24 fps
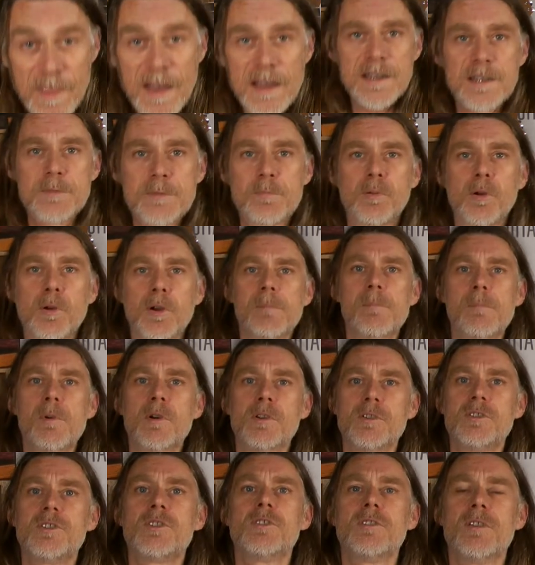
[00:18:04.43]
that is pretty
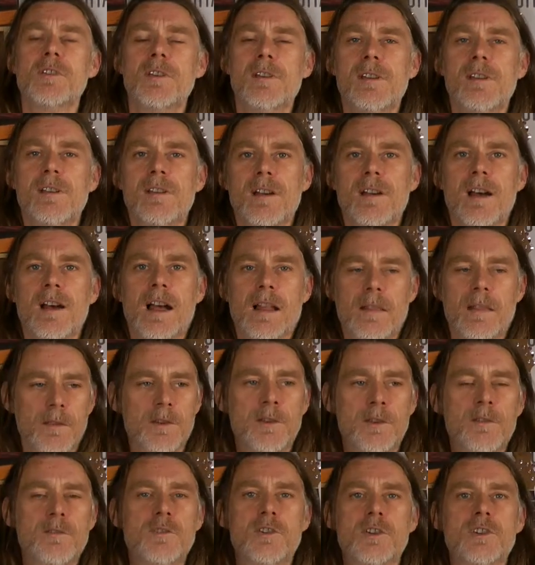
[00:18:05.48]
much,
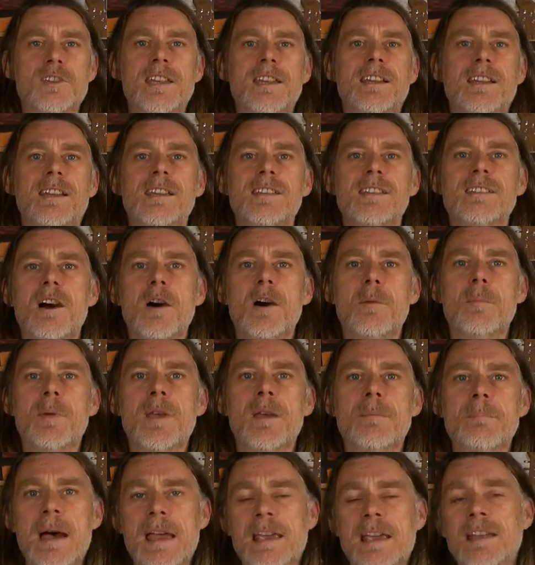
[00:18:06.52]
you've just seen a guitar
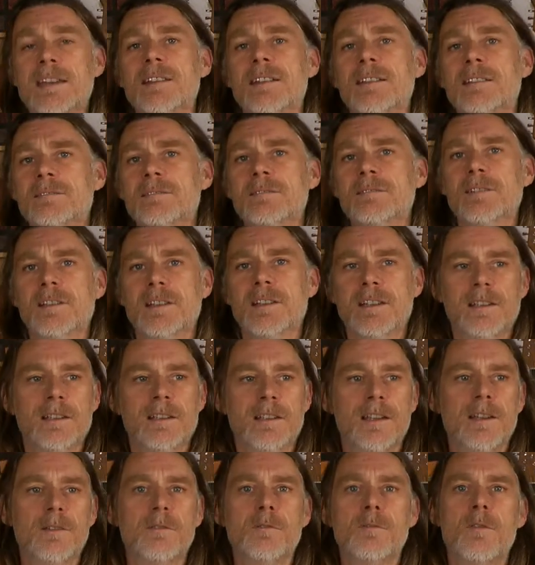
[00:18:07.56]
being made in
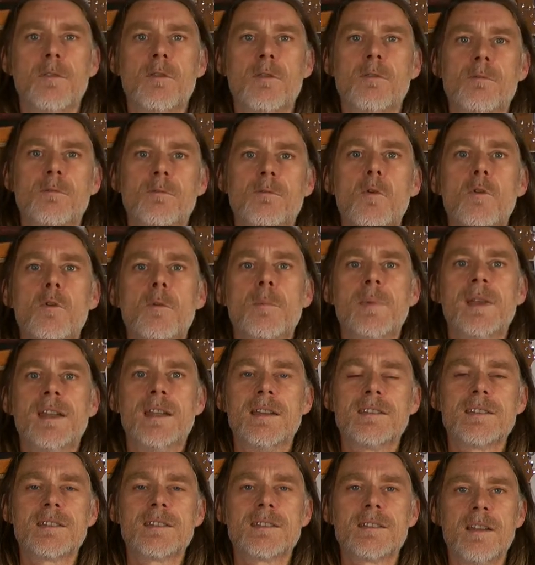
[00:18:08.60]
4
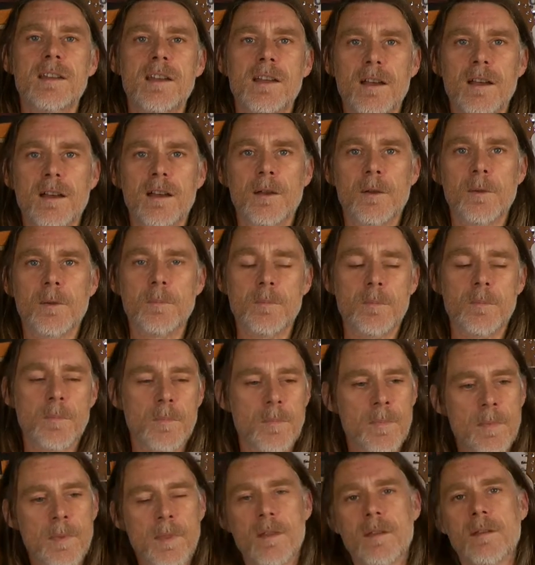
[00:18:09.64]
minutes.
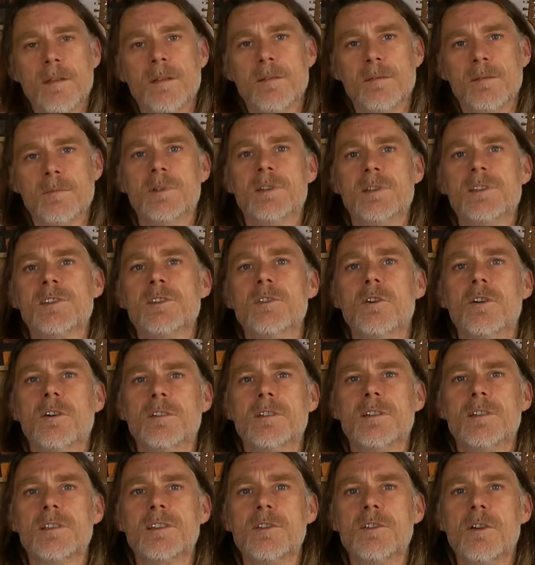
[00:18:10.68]
But it's not
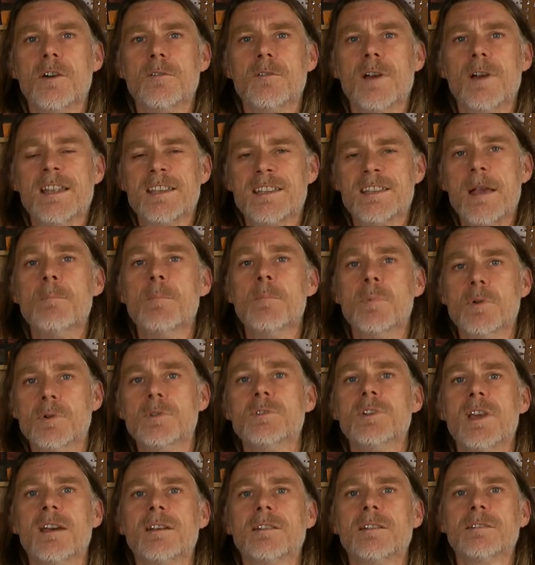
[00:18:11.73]

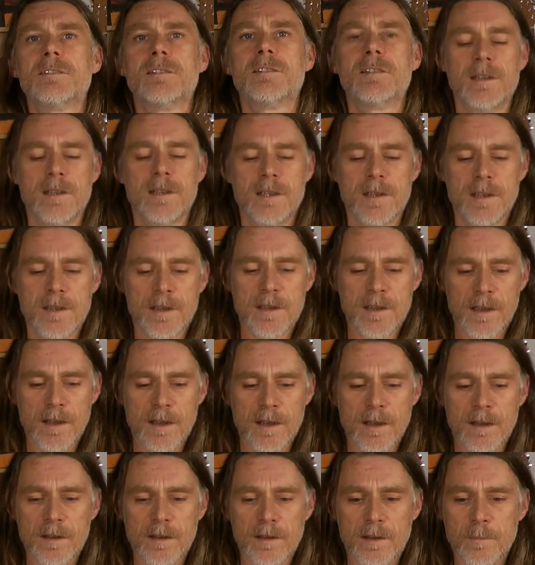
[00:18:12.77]
assembled yet.
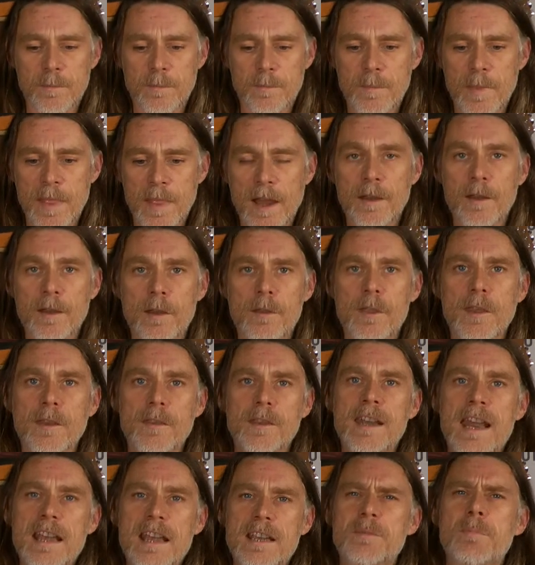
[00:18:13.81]
And I think the
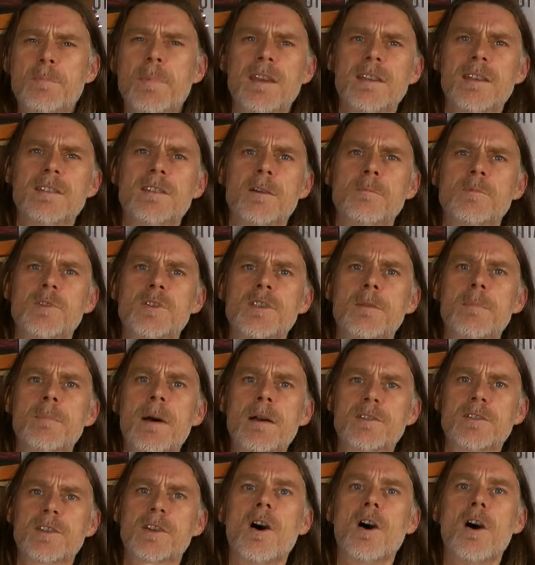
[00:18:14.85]
next bit is I'm just
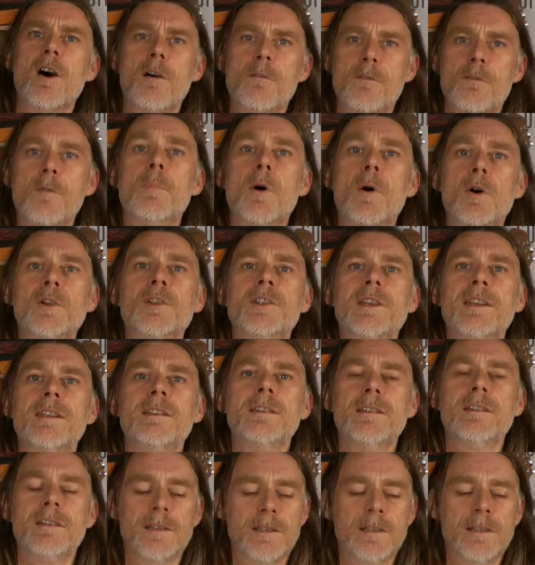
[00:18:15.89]
about to carve the body.